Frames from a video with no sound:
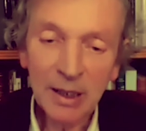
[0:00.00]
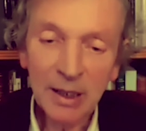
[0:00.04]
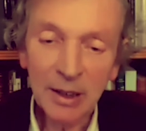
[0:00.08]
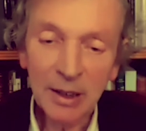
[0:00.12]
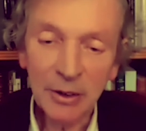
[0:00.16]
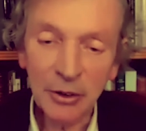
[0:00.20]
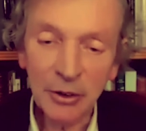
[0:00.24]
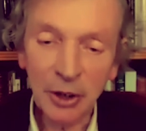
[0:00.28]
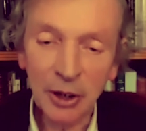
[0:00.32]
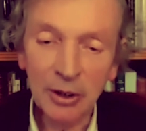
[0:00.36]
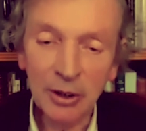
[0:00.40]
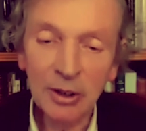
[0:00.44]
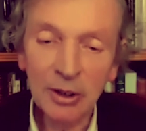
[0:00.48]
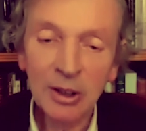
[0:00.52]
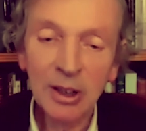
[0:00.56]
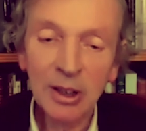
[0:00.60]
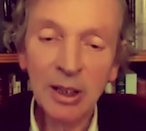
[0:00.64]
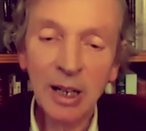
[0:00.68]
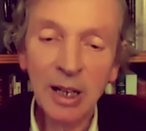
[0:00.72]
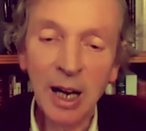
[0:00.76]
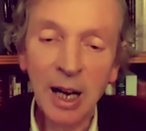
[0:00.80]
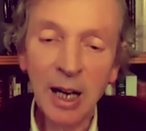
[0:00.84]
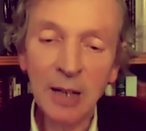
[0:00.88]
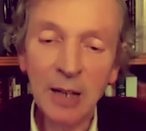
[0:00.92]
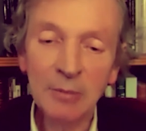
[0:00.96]
So
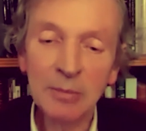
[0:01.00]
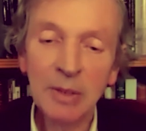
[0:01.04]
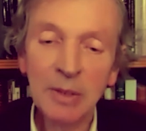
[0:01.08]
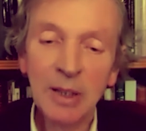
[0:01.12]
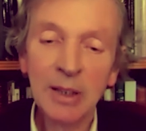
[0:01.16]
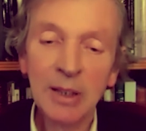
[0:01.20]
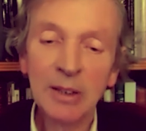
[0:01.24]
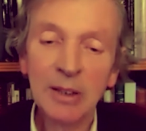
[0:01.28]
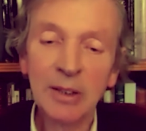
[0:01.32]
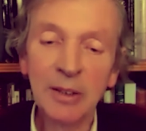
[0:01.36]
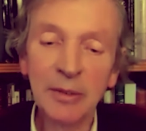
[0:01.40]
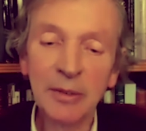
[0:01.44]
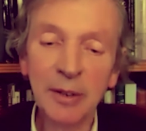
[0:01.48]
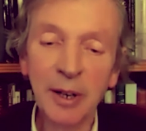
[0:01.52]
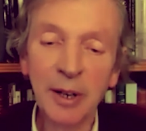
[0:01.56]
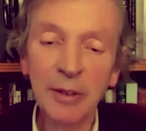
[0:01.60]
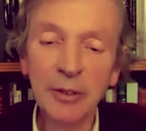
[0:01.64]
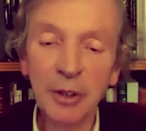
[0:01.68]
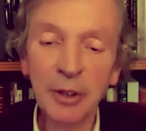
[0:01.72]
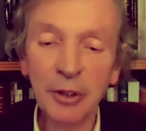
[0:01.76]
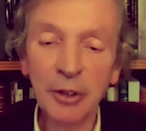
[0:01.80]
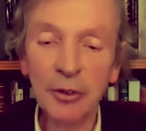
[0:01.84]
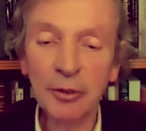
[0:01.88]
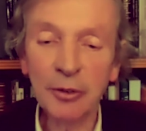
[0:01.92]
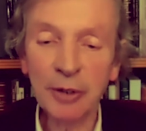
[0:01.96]
um, the
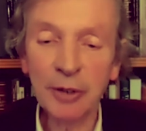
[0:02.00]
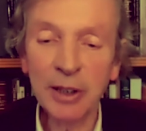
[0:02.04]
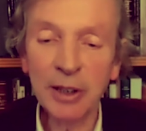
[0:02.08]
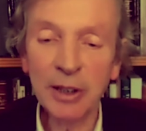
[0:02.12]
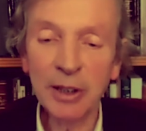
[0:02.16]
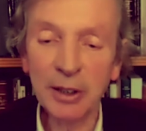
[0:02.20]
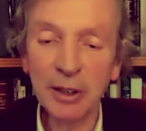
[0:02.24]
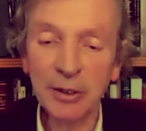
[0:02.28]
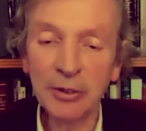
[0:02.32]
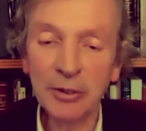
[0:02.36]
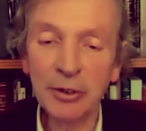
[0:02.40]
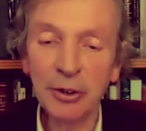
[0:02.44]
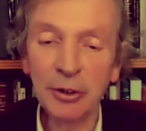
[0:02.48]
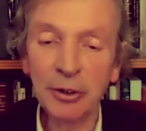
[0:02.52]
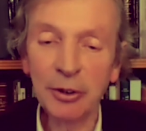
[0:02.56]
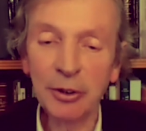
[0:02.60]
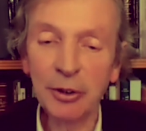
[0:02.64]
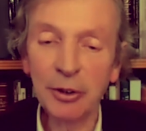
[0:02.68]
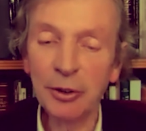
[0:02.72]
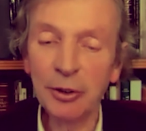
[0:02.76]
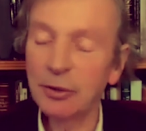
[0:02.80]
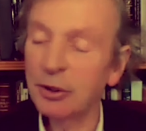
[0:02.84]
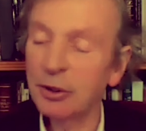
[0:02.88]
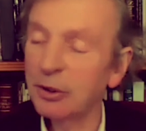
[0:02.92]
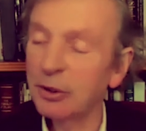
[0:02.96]
Francis Crick
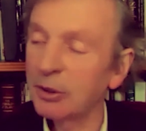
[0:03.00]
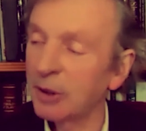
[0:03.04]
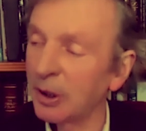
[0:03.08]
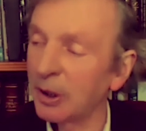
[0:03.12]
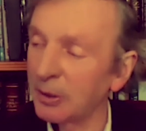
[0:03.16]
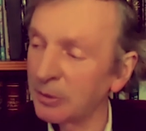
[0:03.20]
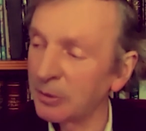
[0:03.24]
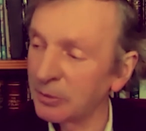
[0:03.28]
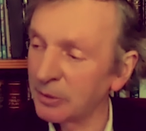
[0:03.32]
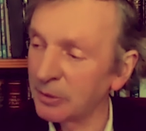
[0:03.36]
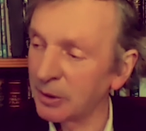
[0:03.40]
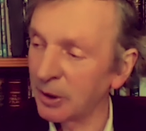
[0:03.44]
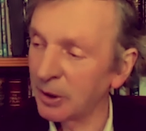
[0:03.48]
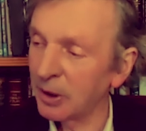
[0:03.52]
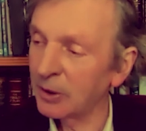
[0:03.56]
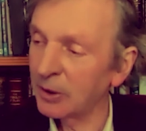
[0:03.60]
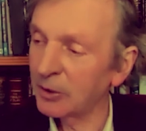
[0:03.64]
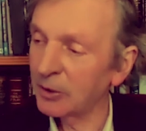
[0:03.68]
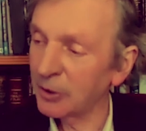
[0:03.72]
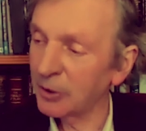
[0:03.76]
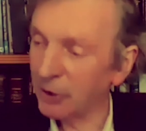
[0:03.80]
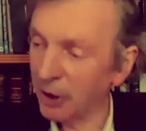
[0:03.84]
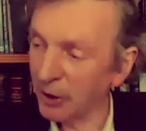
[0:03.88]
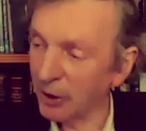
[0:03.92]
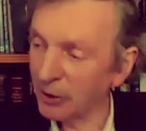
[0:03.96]
Institute it
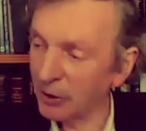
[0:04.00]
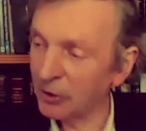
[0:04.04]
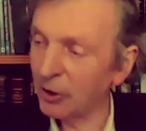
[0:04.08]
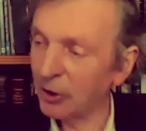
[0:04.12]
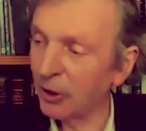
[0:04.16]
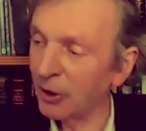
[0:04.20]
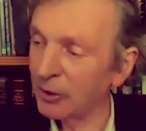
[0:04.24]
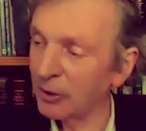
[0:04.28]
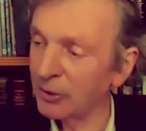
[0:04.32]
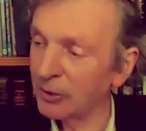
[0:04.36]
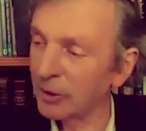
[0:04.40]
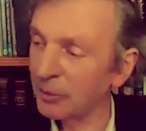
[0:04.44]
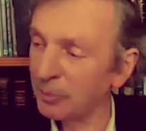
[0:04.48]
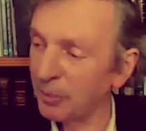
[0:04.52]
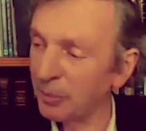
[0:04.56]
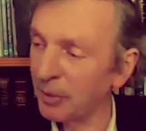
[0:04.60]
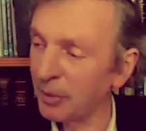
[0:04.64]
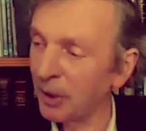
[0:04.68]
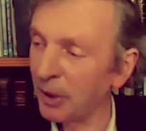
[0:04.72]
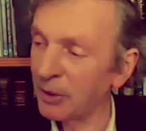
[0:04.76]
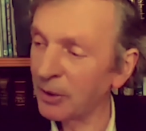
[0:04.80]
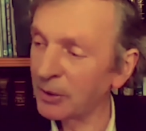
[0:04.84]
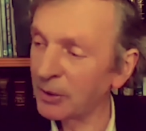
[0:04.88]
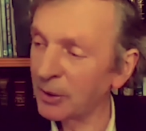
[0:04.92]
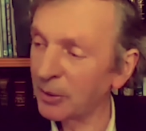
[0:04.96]
says on the
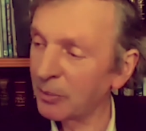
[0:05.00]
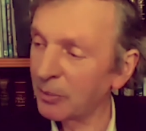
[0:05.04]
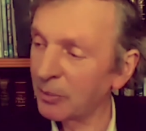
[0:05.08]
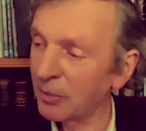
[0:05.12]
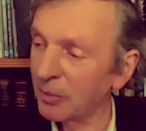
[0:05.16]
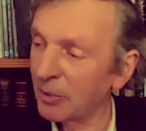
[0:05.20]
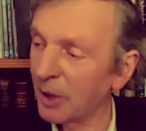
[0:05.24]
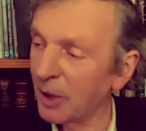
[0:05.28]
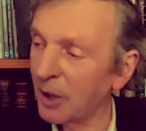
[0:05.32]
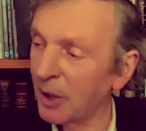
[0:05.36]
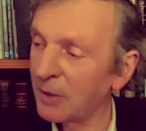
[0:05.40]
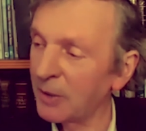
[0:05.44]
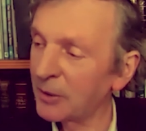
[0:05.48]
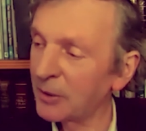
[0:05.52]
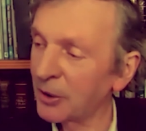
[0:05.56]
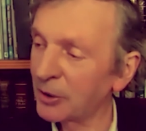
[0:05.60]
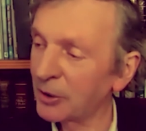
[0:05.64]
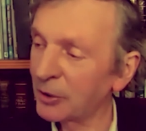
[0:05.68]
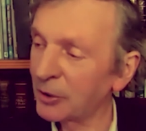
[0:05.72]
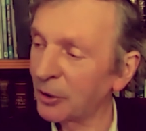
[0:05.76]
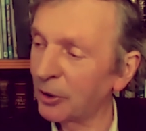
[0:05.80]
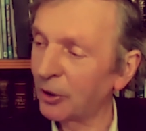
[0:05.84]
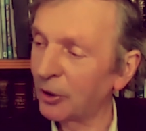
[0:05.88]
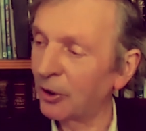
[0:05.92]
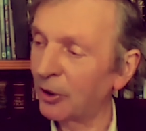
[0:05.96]
on the over the
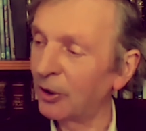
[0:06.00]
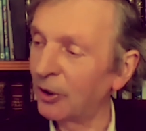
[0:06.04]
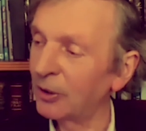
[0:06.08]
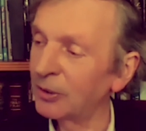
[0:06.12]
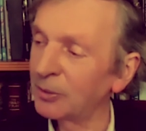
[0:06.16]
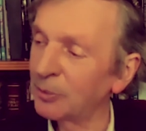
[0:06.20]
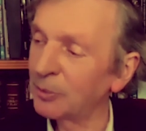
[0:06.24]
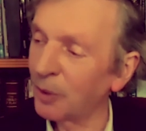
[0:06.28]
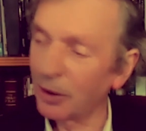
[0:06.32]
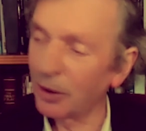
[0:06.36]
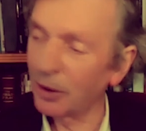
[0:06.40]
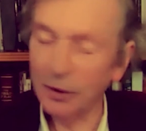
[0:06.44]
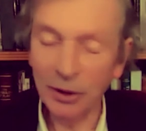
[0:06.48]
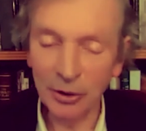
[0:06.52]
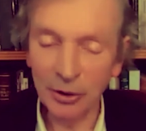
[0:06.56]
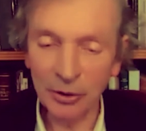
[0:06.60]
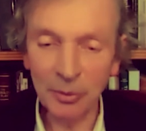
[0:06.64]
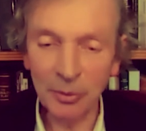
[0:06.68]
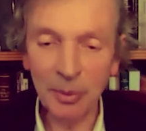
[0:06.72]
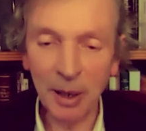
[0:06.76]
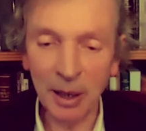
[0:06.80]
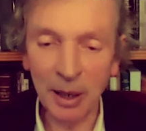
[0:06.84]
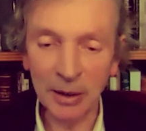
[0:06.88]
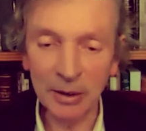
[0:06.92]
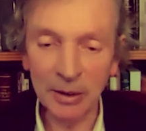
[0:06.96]
door what it's
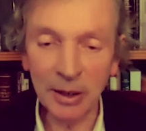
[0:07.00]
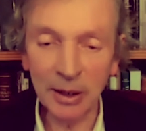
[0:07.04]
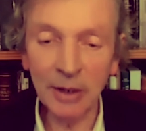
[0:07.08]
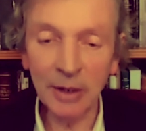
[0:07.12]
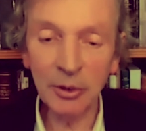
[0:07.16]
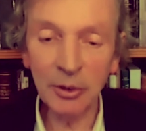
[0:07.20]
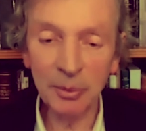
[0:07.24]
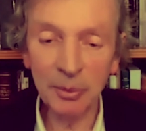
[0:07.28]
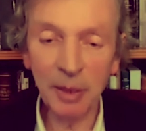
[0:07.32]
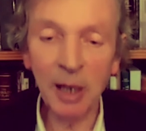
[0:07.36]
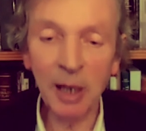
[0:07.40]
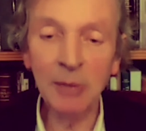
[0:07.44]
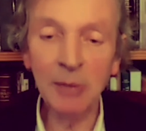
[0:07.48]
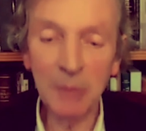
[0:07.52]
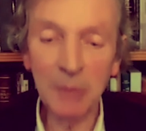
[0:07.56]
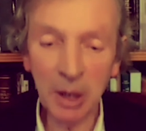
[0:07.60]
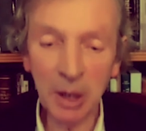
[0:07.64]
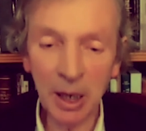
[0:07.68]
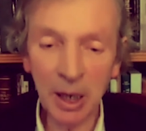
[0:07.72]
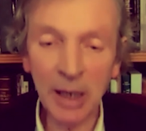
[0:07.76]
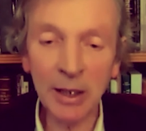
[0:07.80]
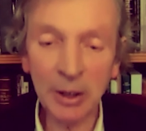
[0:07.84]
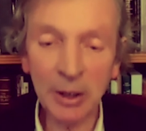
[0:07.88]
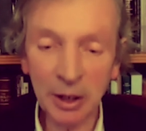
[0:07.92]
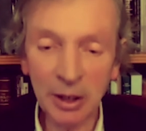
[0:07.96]
about. It's about
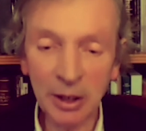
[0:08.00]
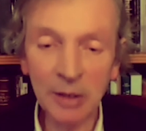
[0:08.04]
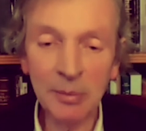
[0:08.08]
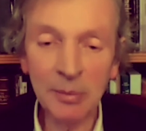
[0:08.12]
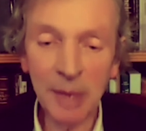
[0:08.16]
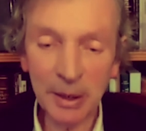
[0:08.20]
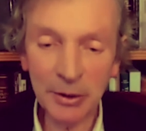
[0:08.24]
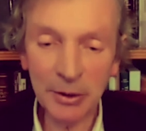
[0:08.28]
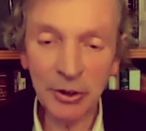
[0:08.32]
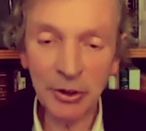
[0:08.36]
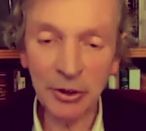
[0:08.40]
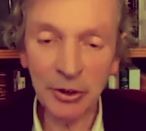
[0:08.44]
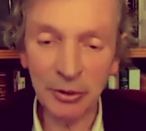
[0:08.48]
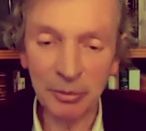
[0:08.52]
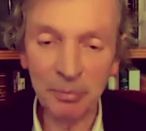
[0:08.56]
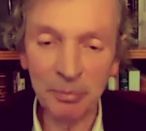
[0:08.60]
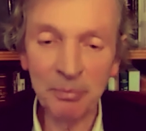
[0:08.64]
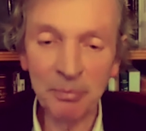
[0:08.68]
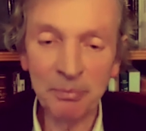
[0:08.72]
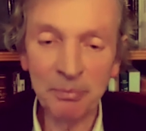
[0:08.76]
molecular medicine.